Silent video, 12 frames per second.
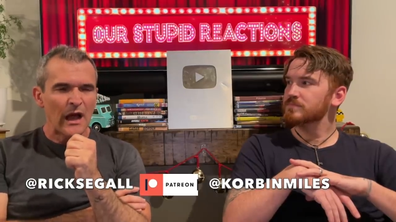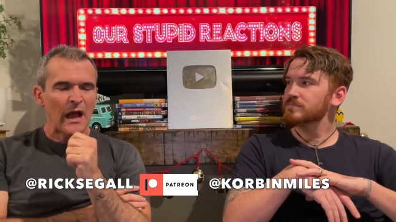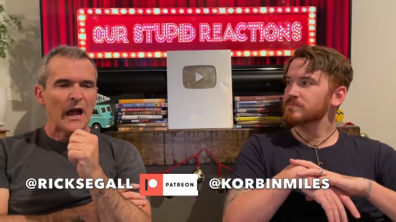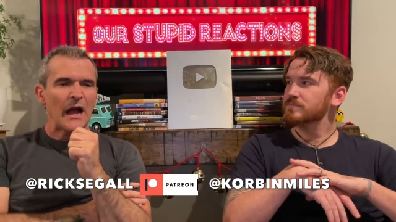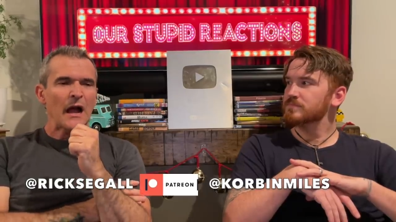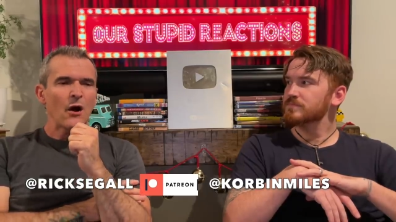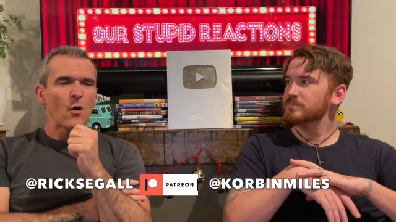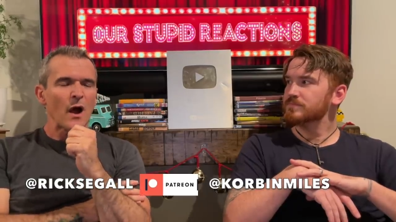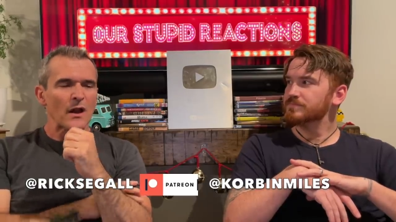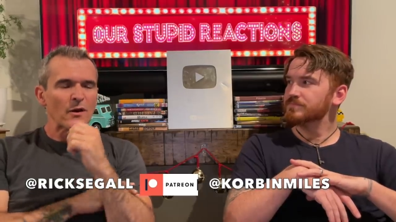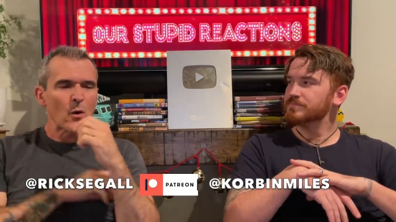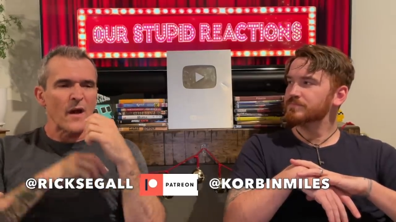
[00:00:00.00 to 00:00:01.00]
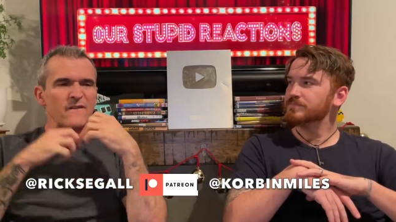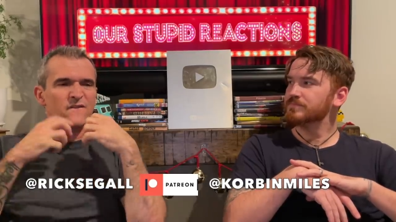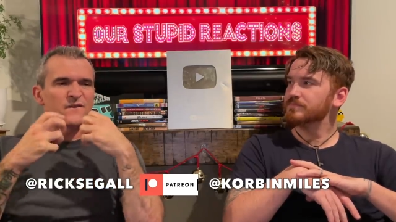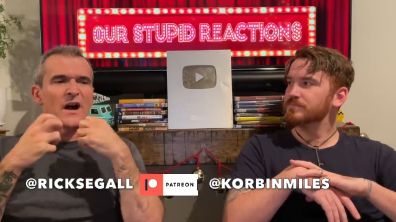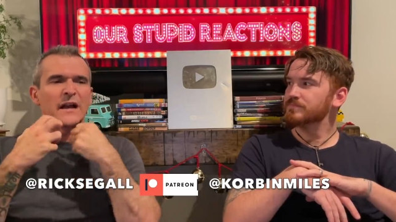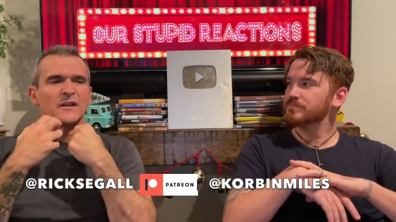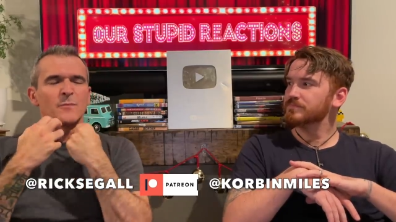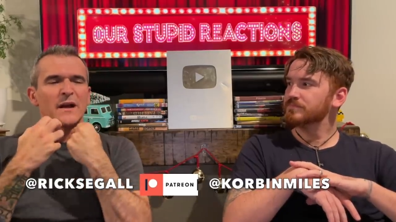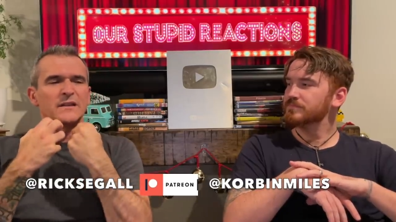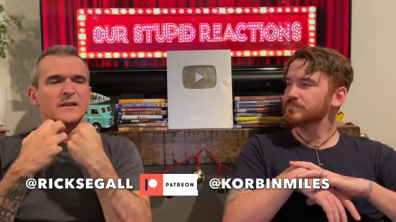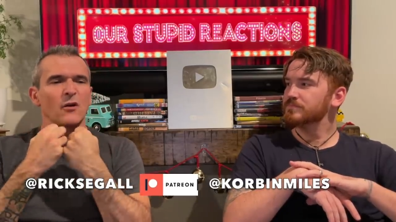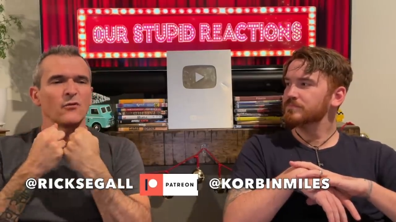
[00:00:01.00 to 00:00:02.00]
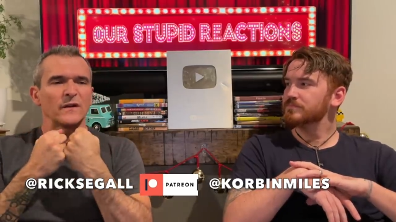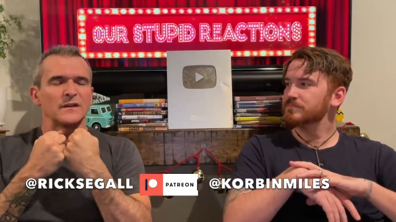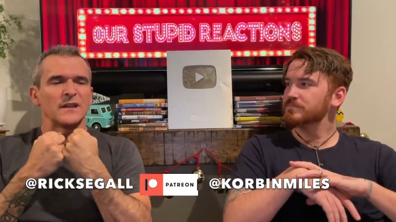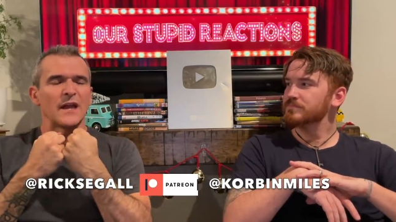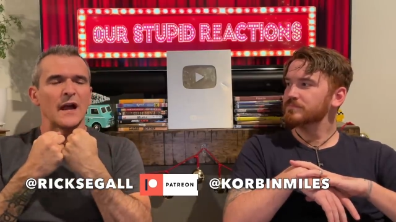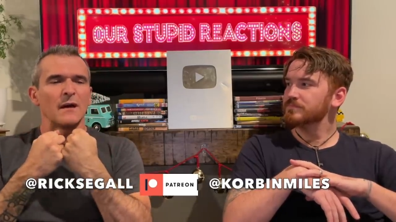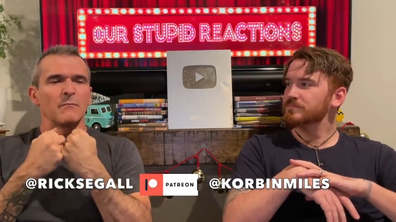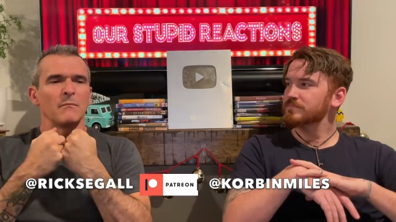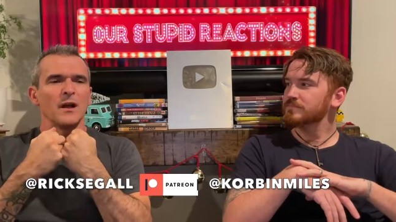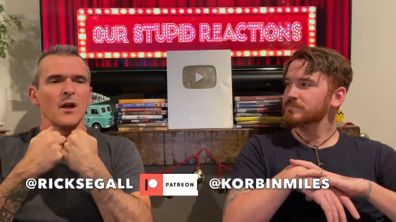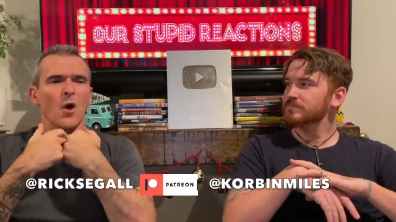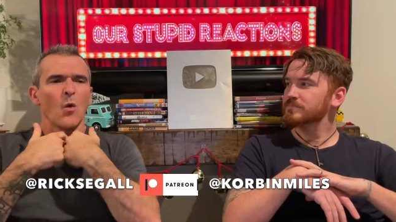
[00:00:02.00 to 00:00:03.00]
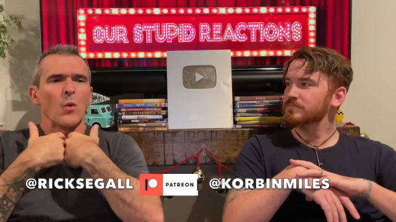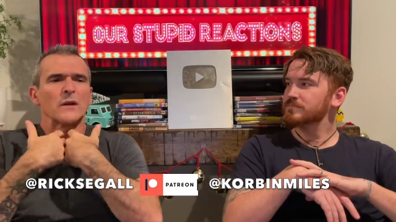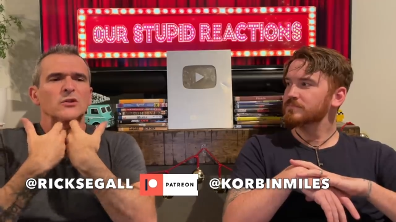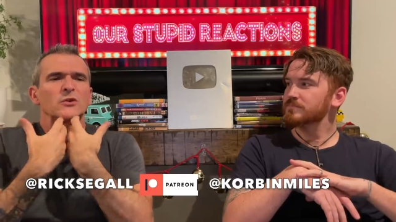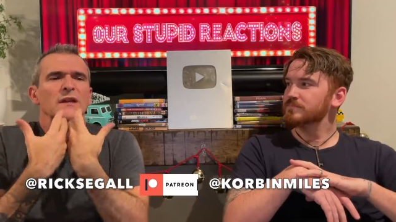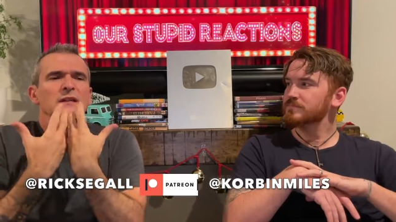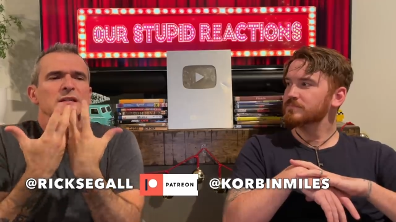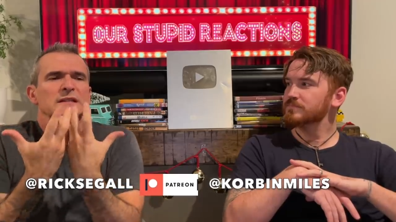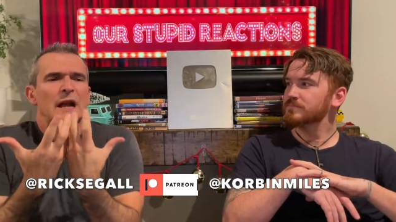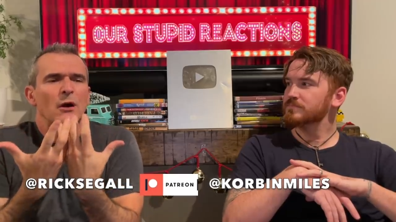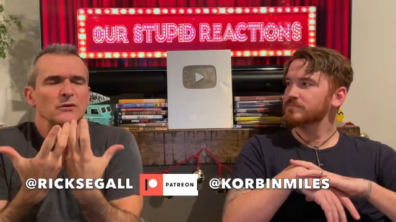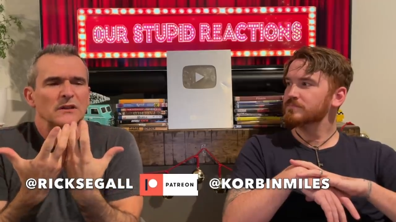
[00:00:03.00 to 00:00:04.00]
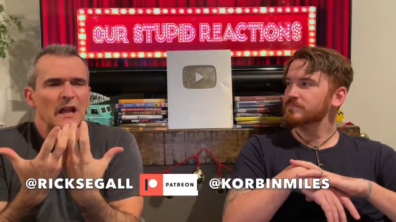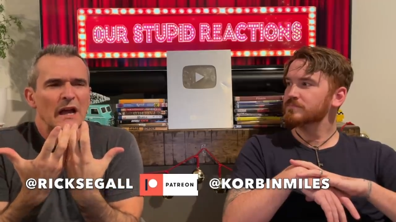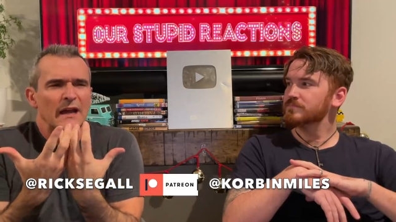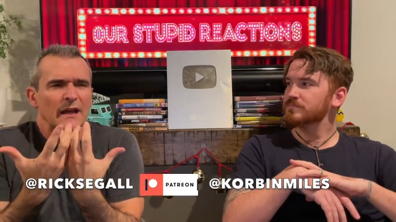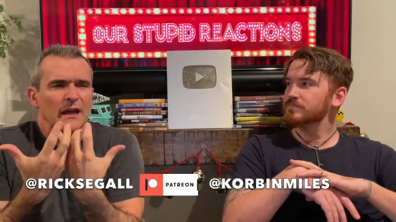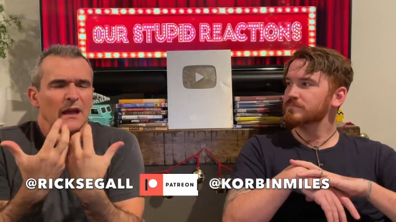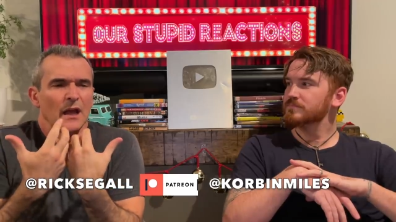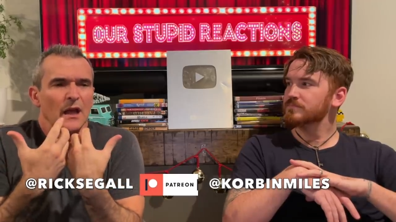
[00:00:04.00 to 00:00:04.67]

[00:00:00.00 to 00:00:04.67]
Speaker 1: How do I find myself in them? What do they sound like?